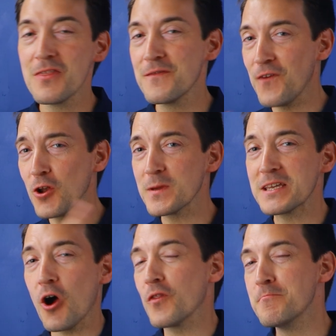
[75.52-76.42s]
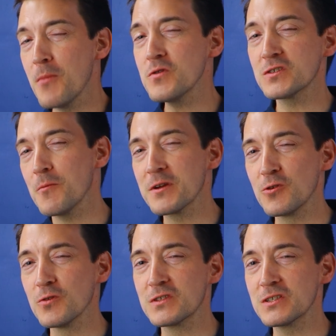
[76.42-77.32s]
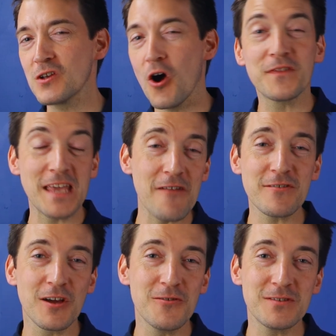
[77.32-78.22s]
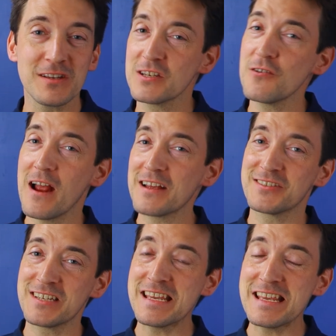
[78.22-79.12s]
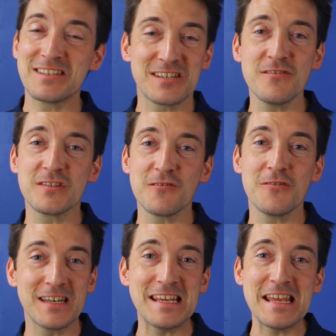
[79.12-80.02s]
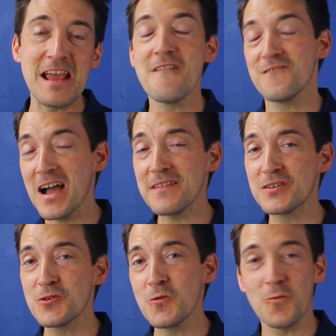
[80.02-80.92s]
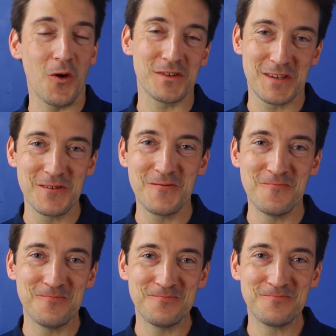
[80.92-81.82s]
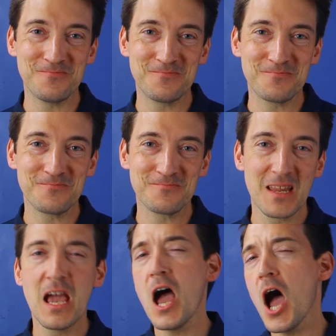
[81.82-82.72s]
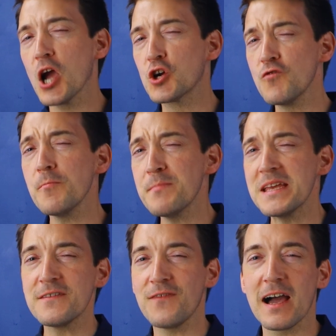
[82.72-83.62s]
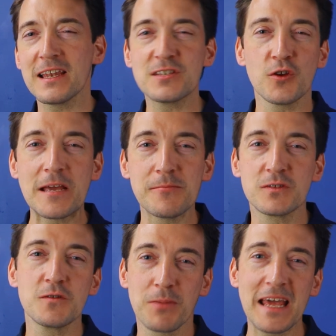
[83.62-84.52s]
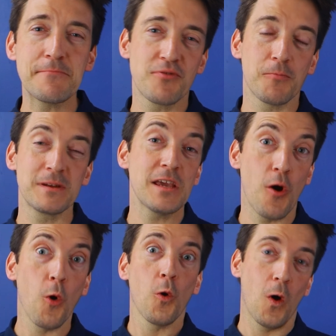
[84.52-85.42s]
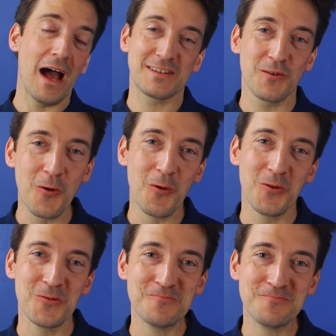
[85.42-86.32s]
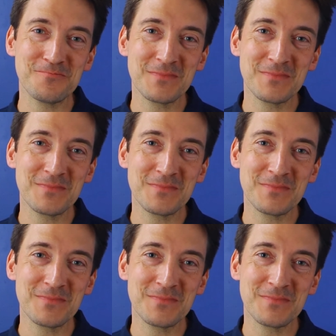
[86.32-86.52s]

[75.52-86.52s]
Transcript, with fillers: The following are the most common causes of the error code 0XC00D5212. A corrupt media file is unable to play properly or at all.